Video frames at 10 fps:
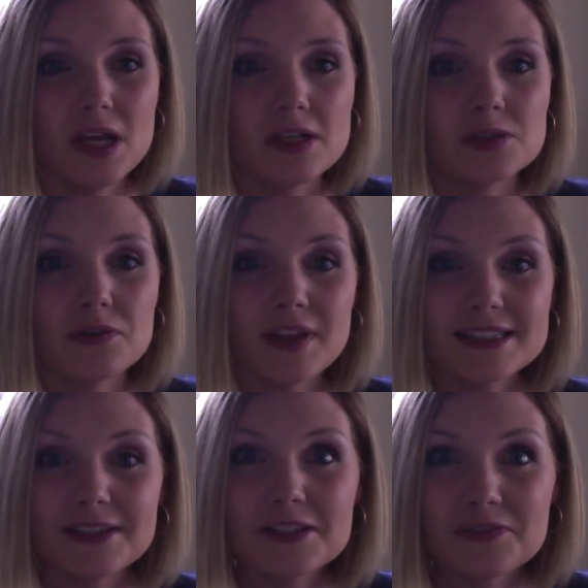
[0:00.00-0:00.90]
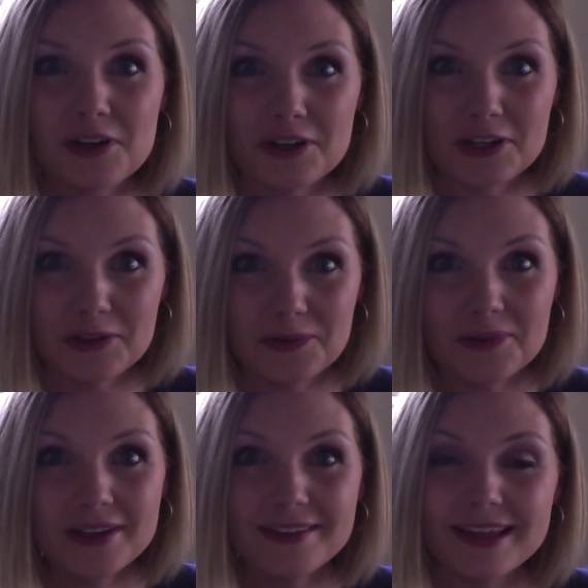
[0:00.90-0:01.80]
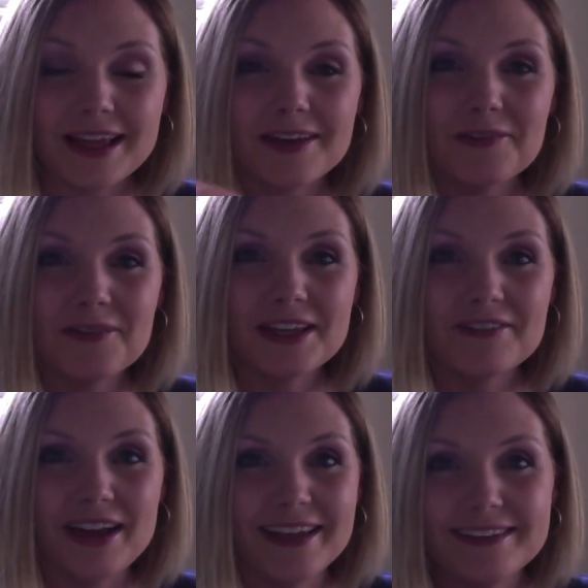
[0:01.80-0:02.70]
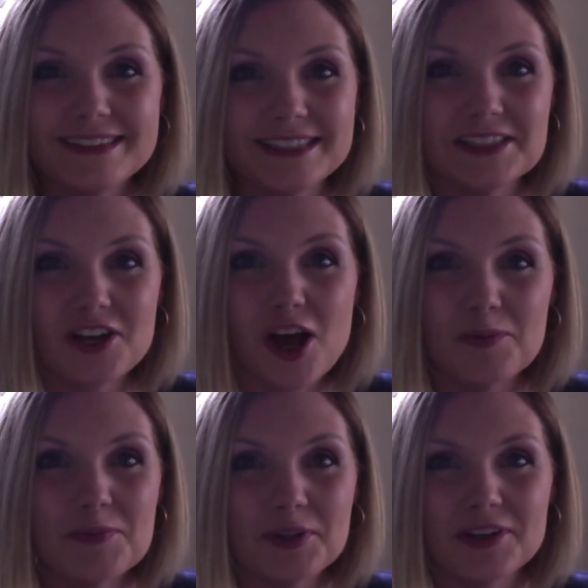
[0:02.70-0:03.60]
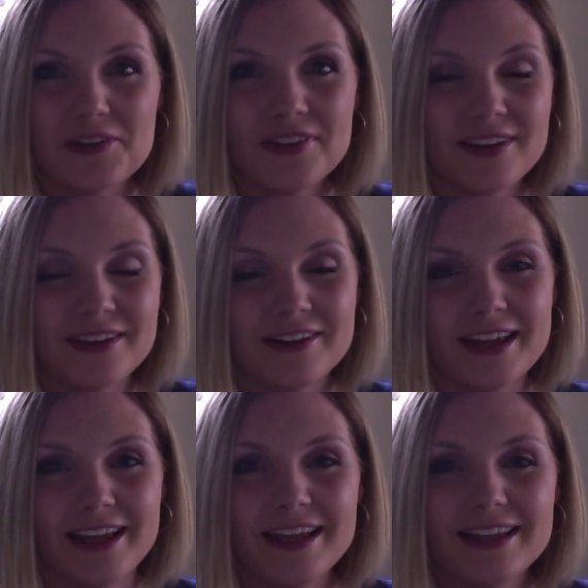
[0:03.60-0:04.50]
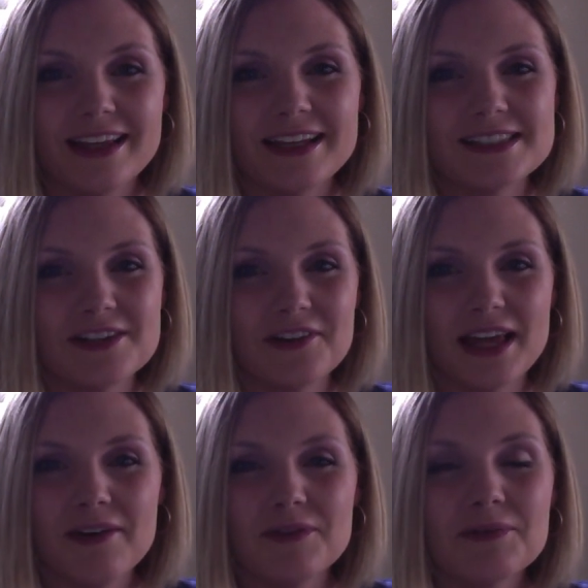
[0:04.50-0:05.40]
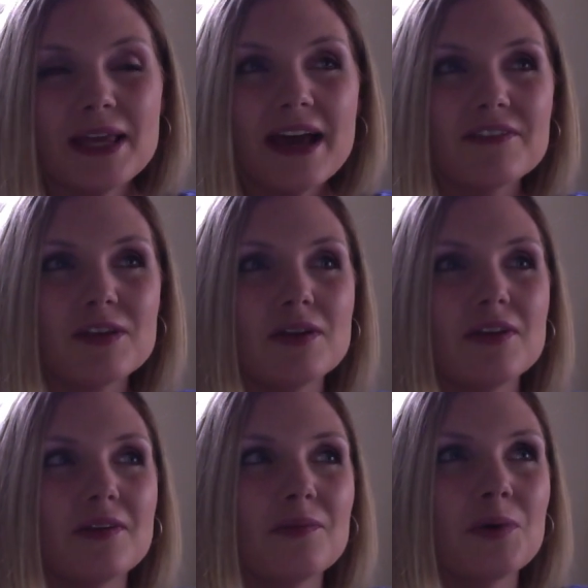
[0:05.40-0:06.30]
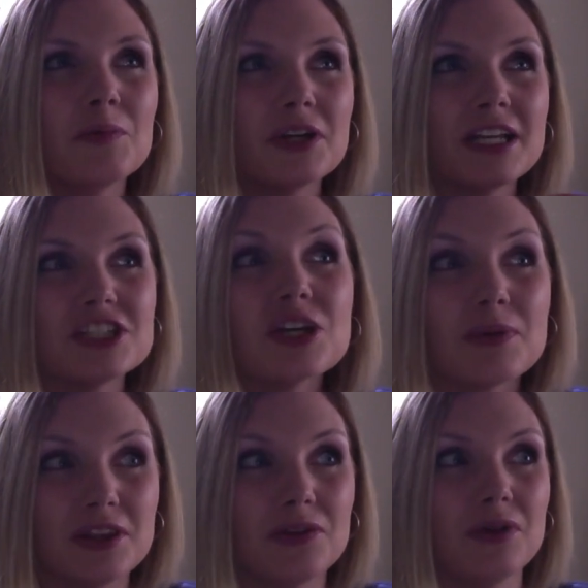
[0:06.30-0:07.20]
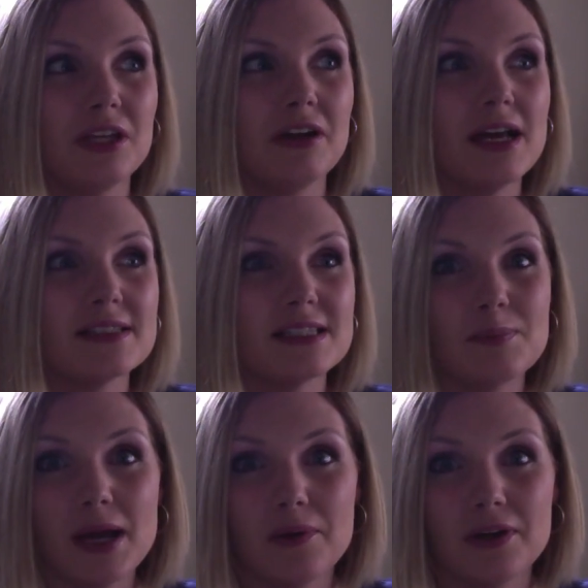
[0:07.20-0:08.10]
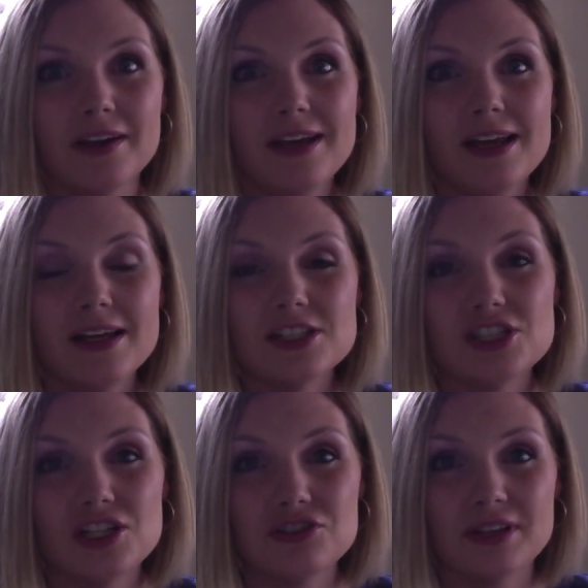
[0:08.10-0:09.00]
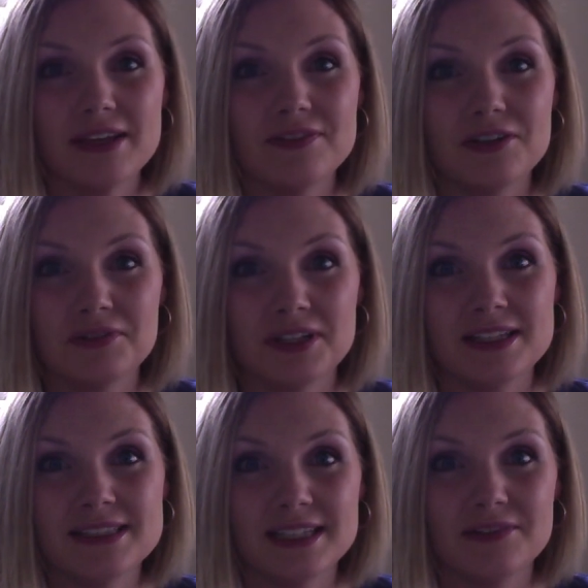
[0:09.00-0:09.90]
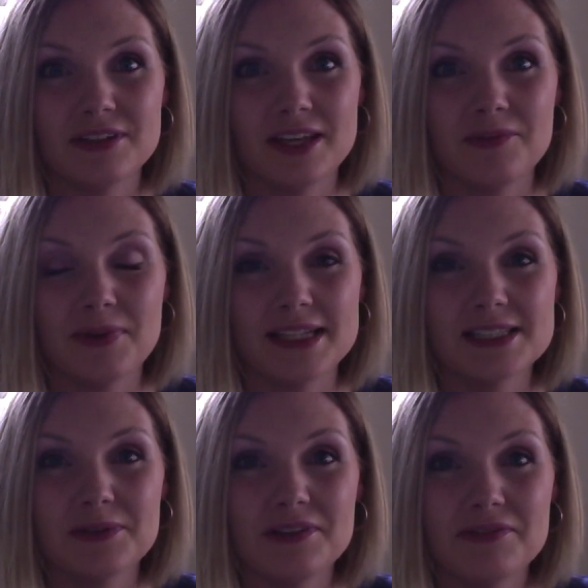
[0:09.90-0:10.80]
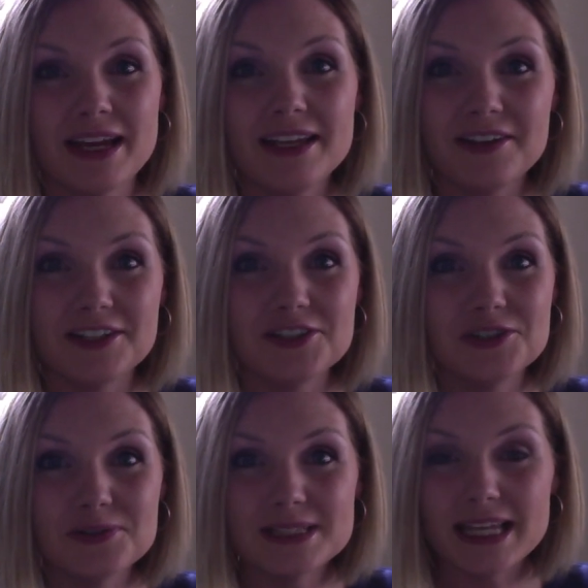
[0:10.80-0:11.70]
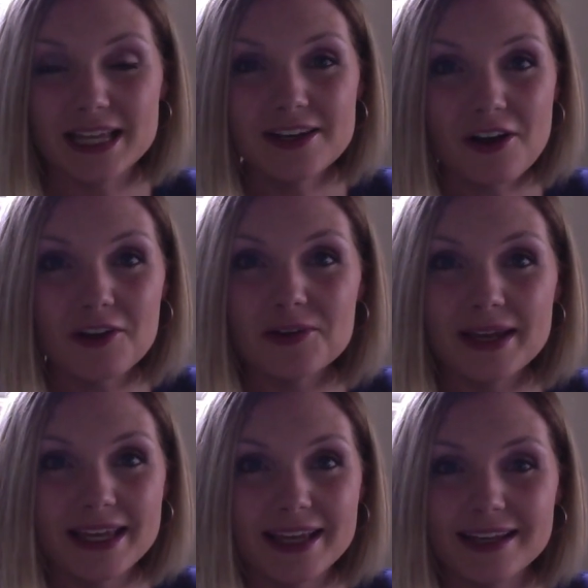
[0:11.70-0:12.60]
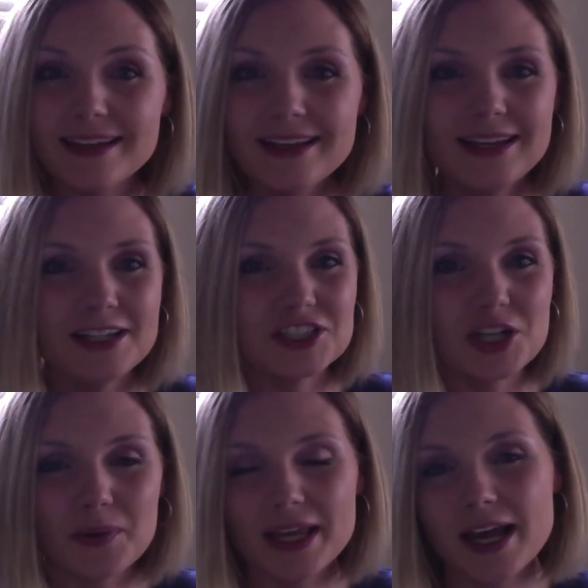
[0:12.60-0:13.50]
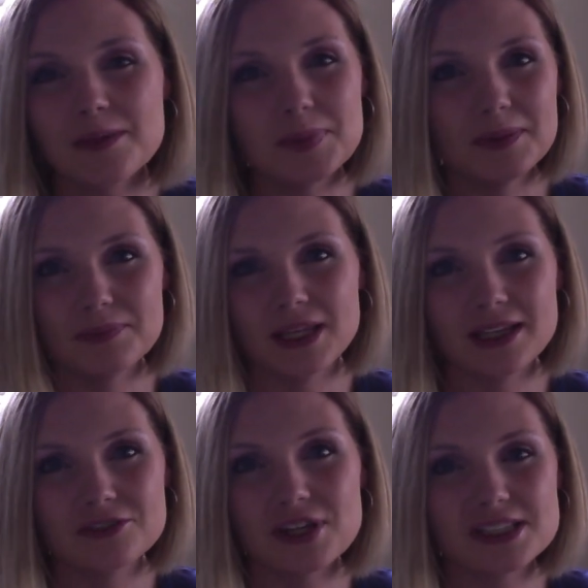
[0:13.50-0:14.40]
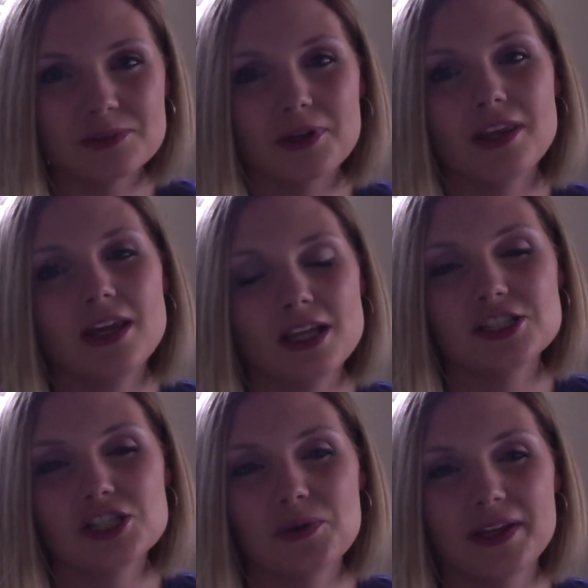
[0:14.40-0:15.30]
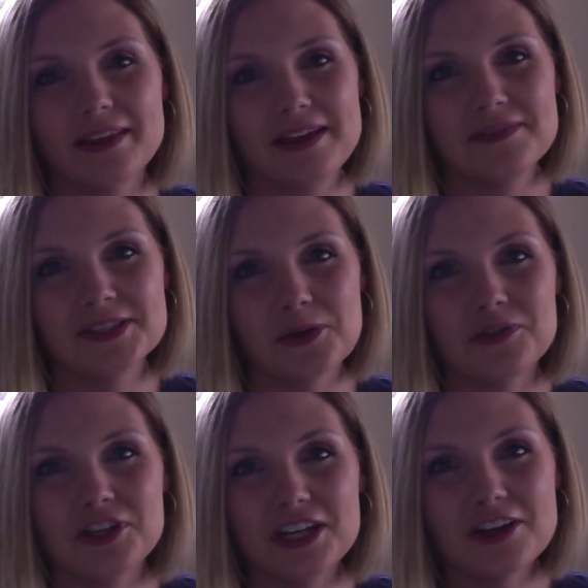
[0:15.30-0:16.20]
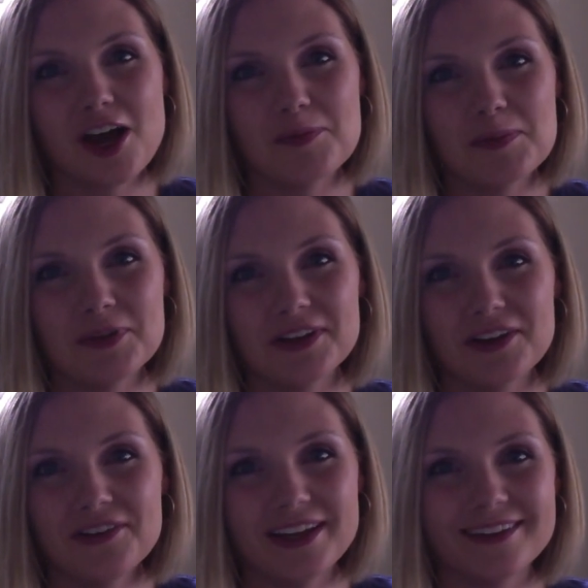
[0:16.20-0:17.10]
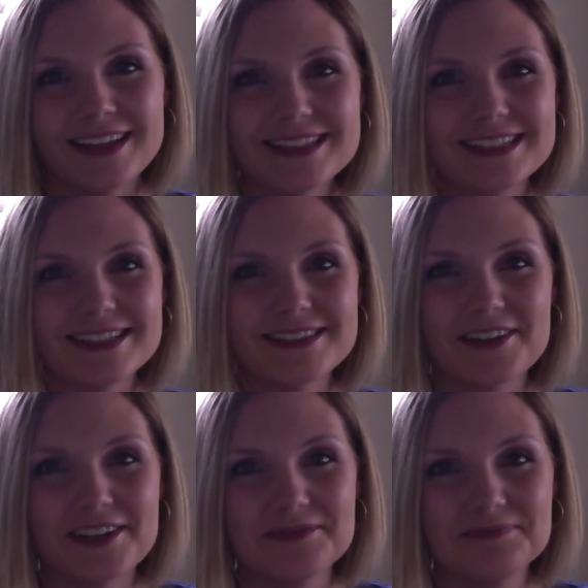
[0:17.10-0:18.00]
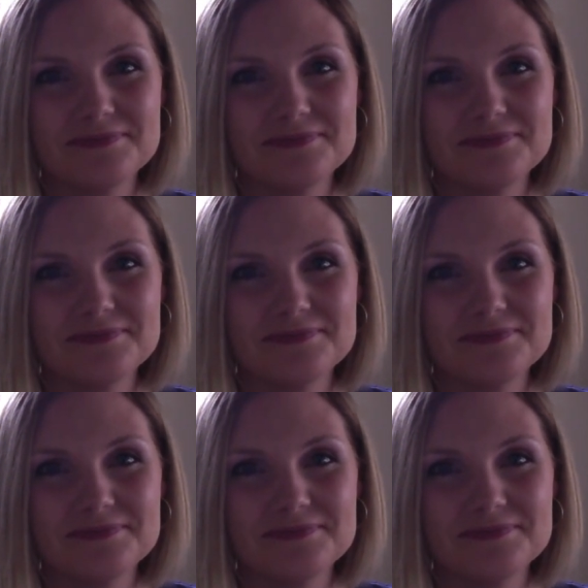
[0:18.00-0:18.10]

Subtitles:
So if that sounds fair to you, then we invite you to just comment below that you're in and let us know that. What we're going to share with you here has the power to change your life in a really significant way. So we invite you to choose in, all the way in, showing up, being trustworthy, showing love. So if you're in, comment below, and let's get started.